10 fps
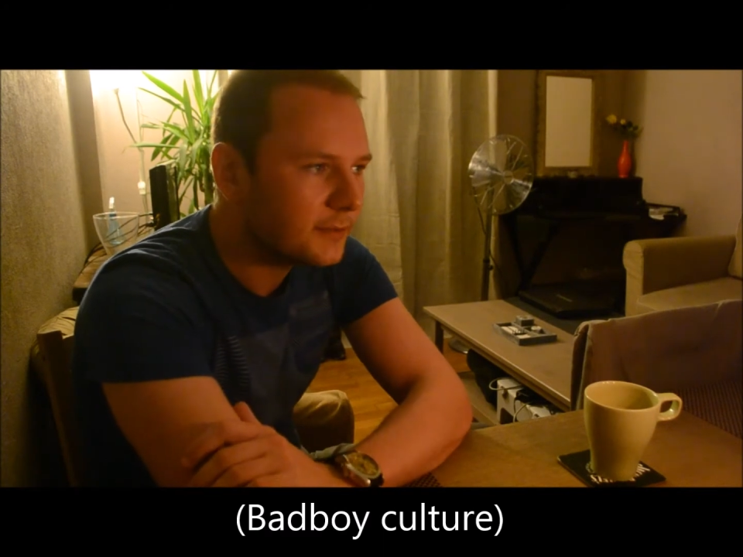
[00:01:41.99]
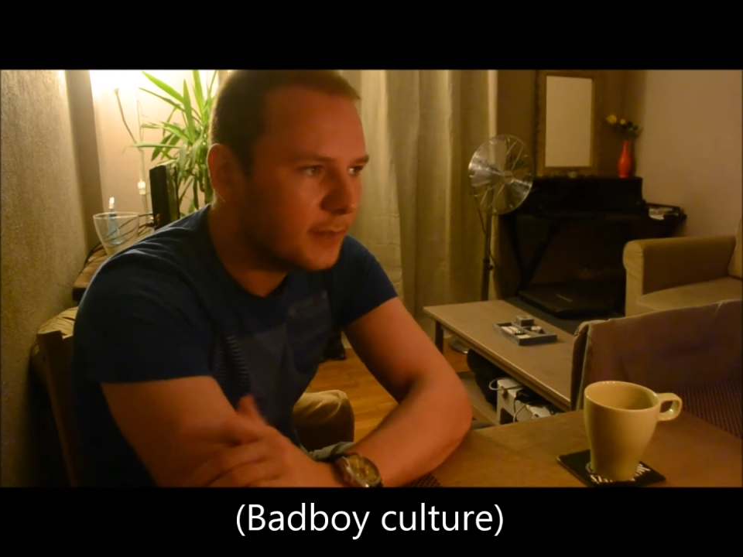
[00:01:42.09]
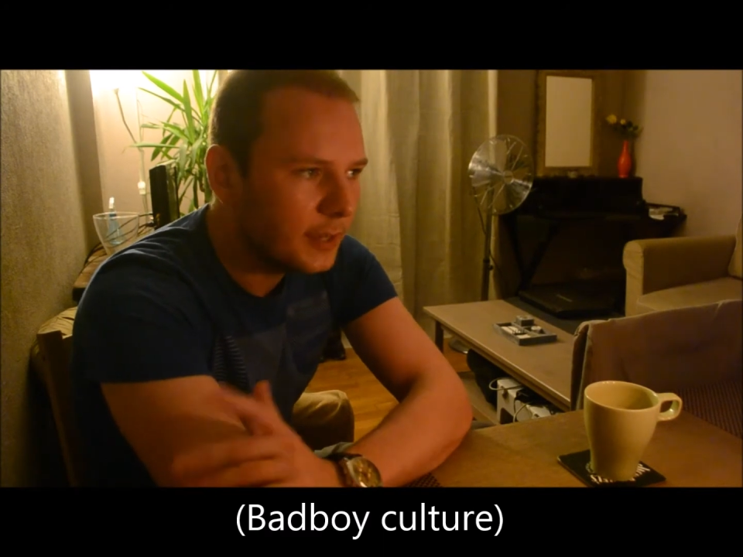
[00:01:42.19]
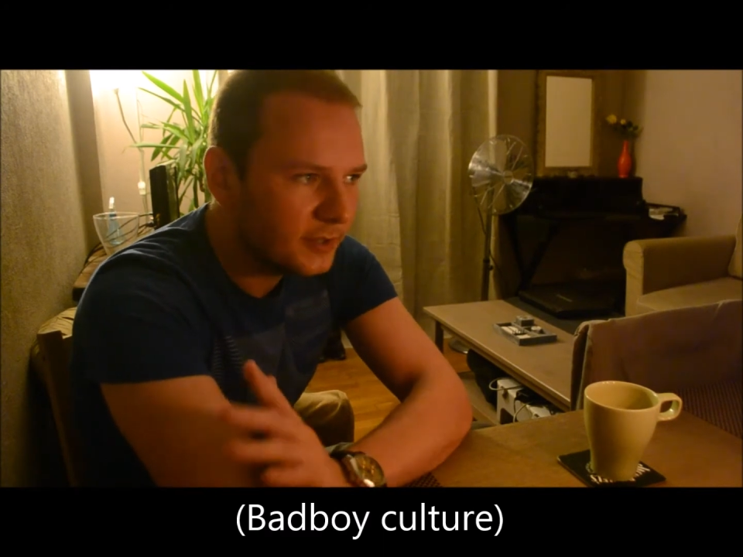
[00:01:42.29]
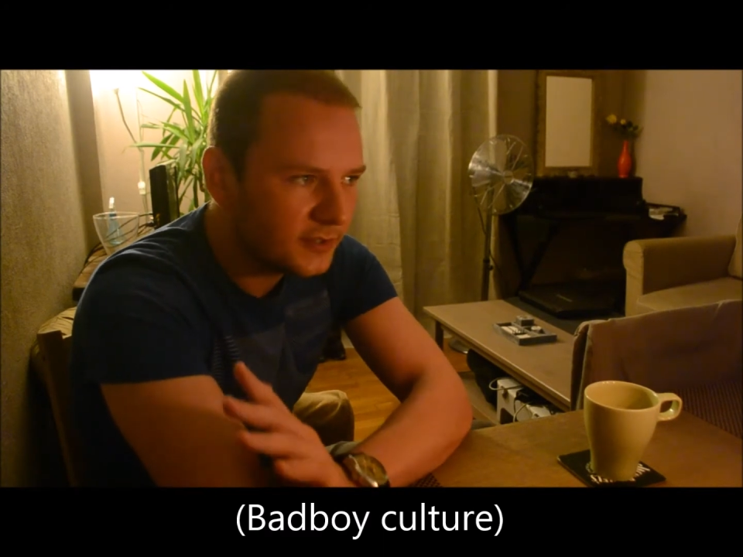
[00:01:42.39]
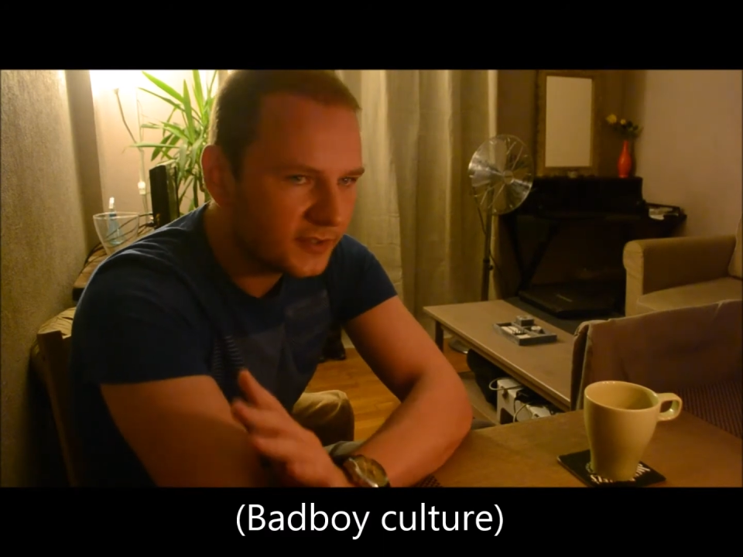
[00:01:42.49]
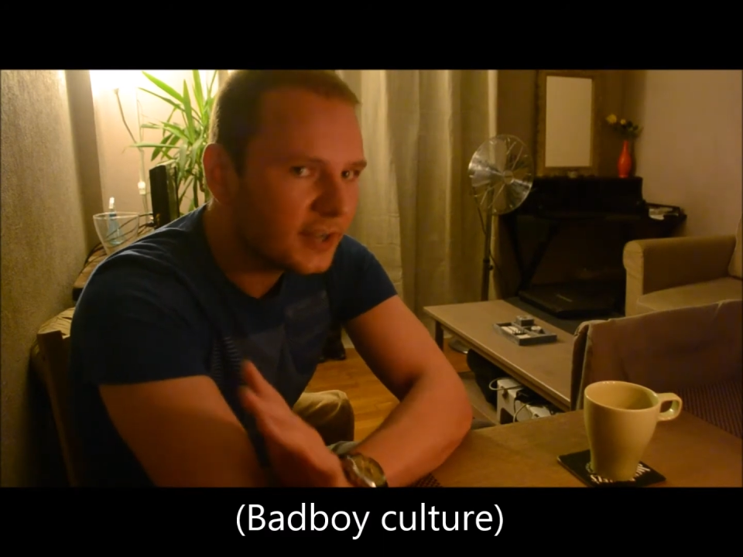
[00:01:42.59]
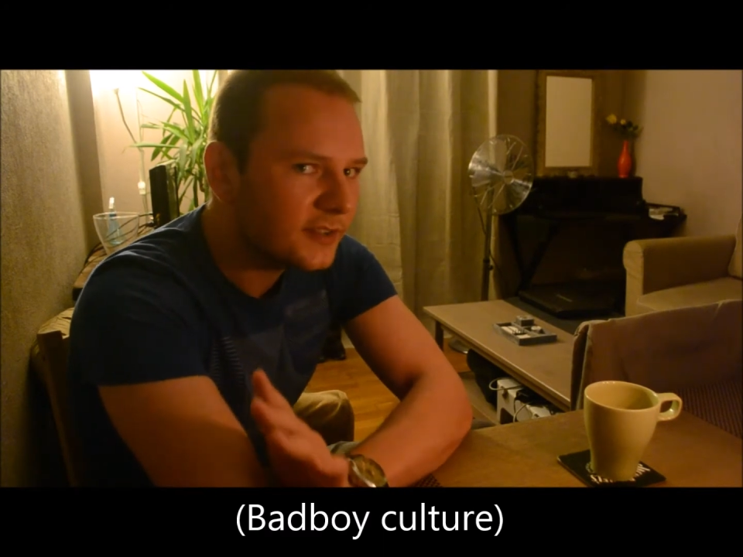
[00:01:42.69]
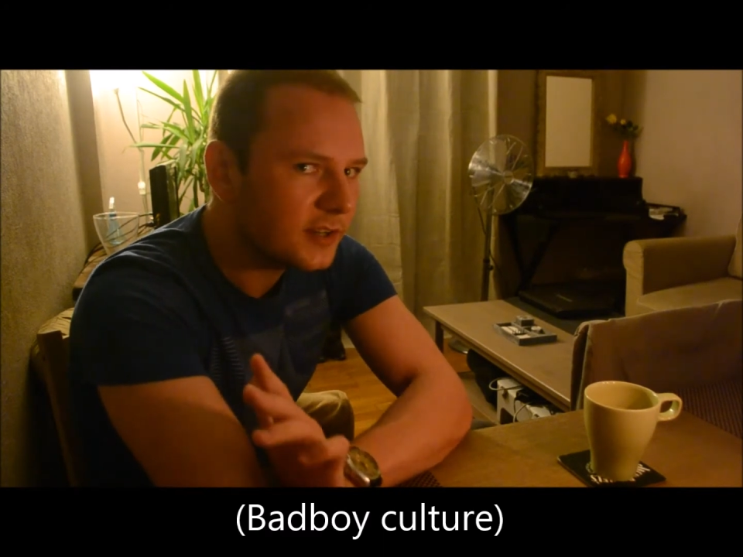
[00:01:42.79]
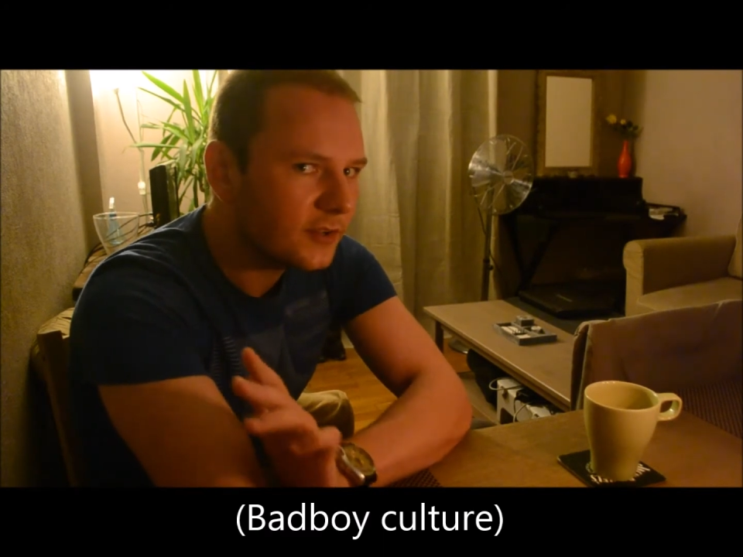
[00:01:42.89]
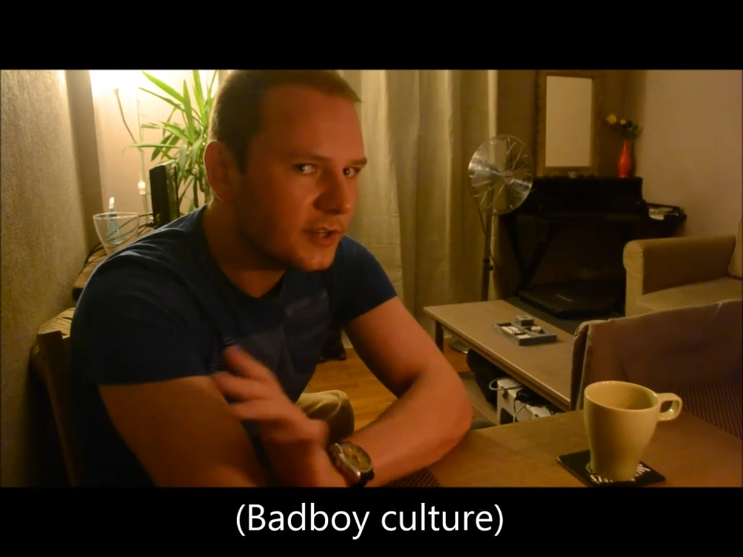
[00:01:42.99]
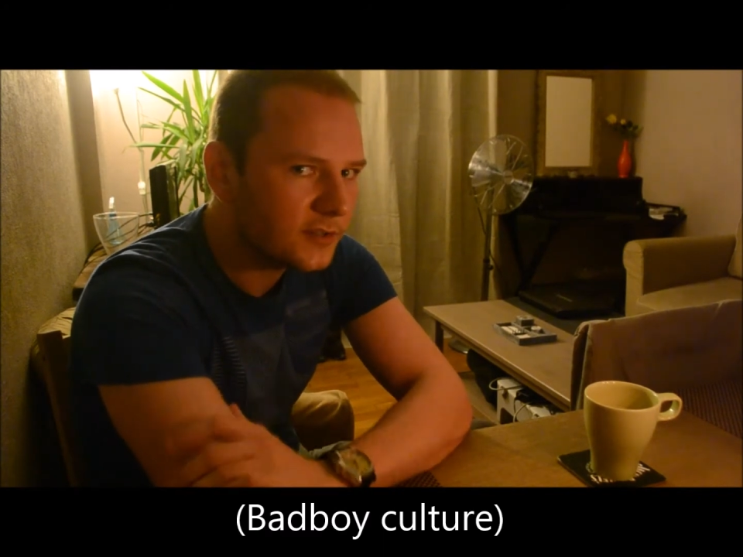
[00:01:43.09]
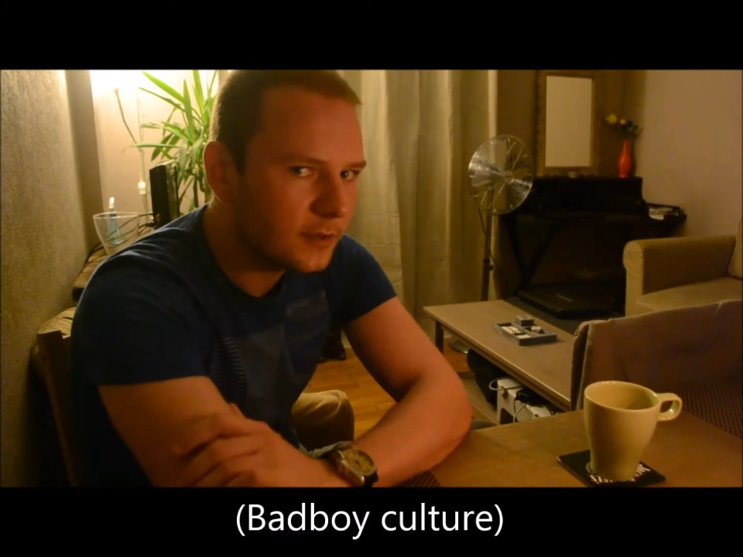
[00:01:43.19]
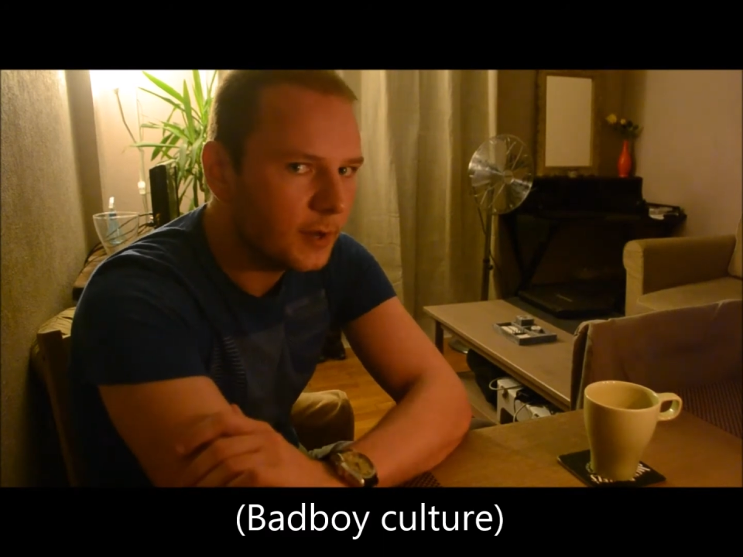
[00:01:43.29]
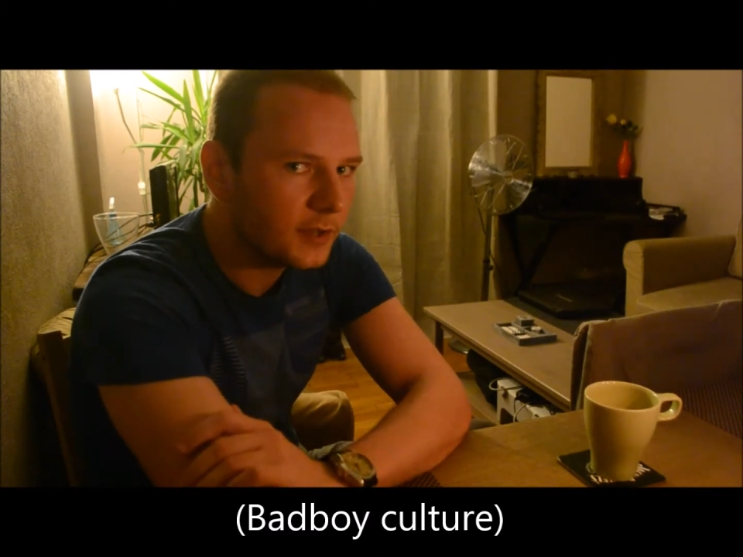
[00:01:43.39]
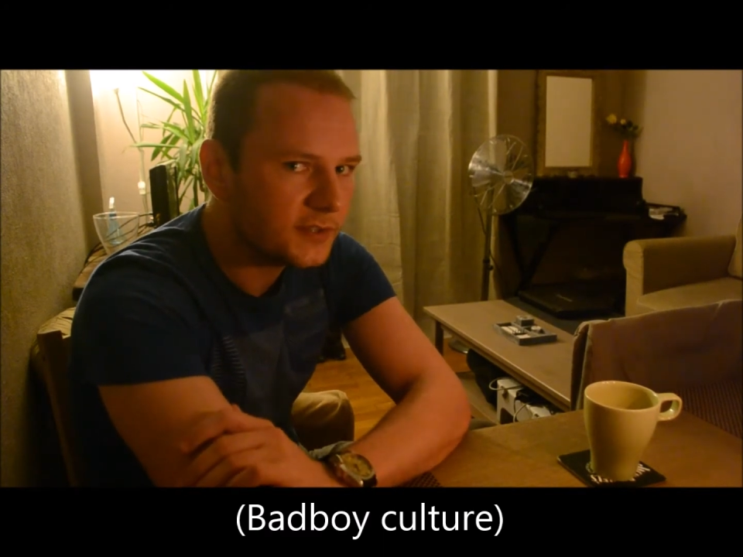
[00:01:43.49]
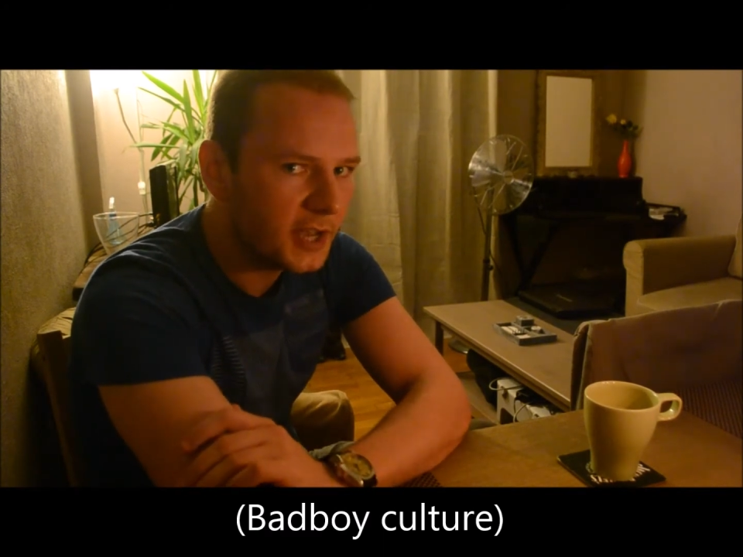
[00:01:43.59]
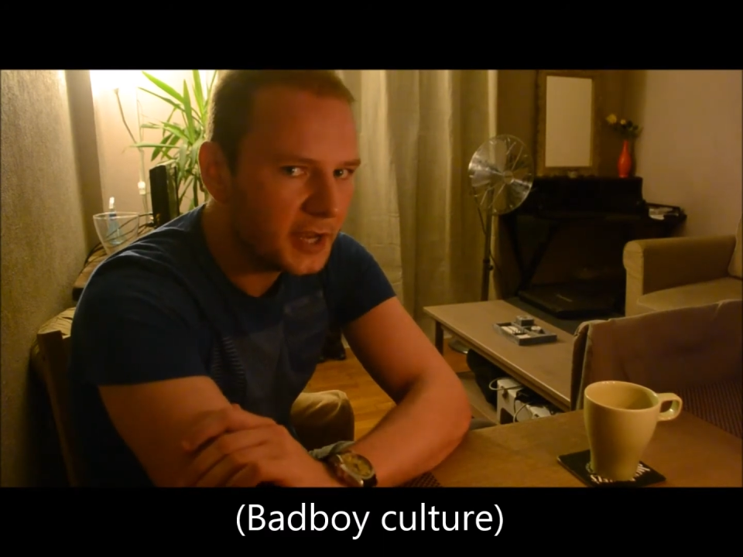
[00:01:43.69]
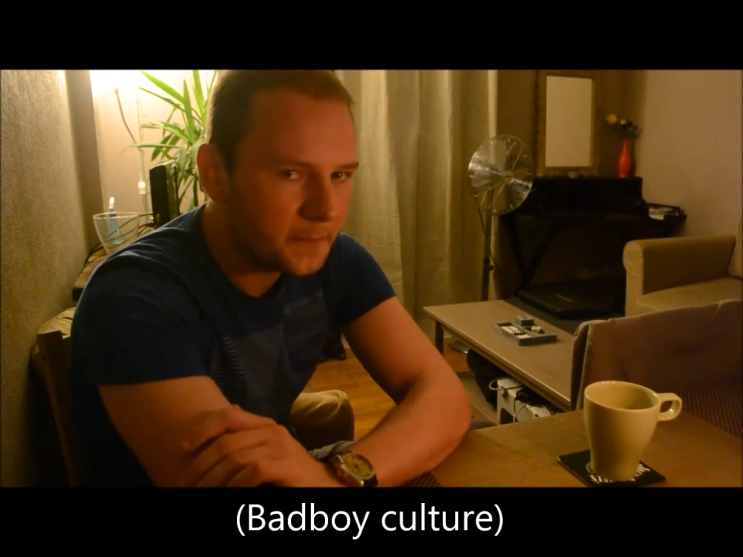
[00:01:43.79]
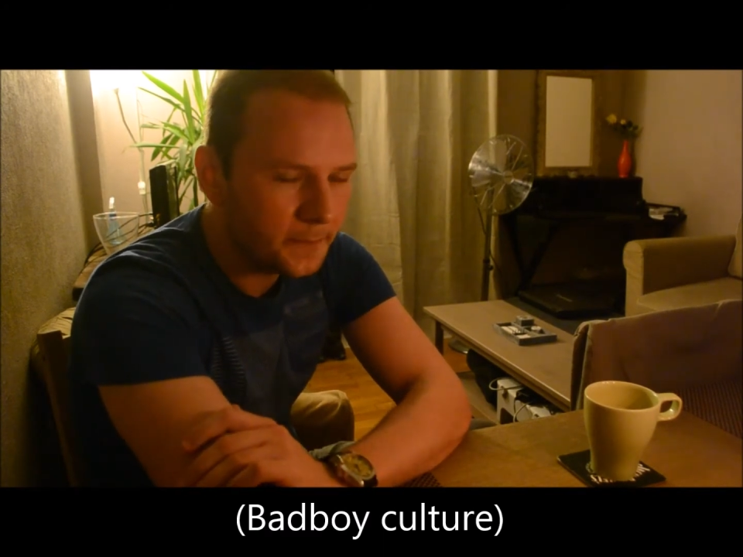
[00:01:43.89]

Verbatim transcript: Maybe there's nice areas to Marseille,